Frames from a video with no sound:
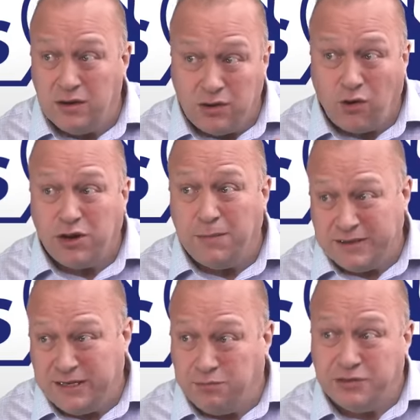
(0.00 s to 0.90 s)

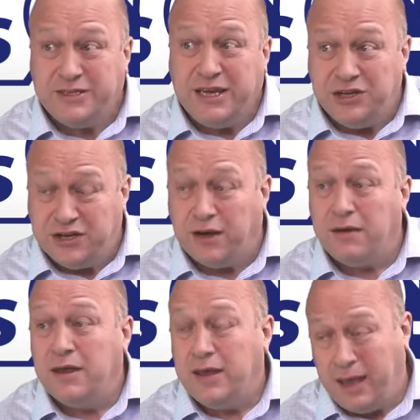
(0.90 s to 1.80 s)
documented procedure
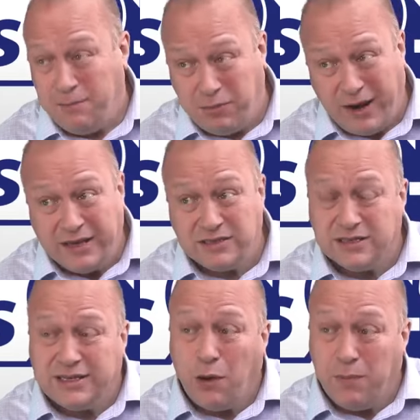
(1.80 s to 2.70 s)
in place to
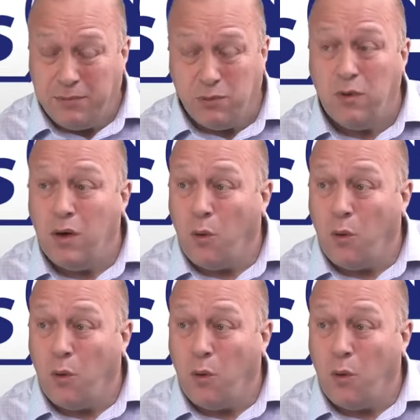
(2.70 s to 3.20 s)
tell people